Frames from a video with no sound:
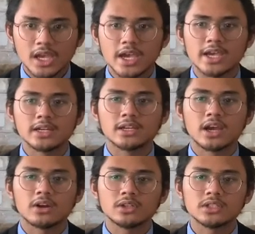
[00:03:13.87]
and
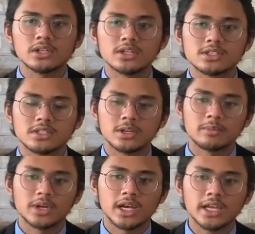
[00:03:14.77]
Karotina Sdn
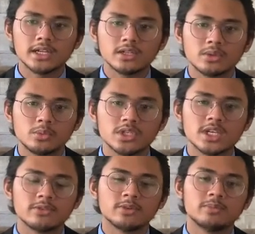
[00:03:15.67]
Bhd, which
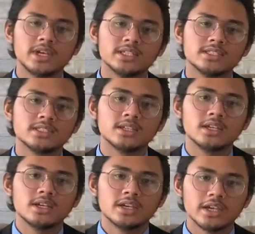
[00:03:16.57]
have a base
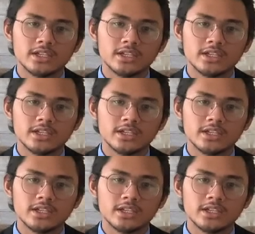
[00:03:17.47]
at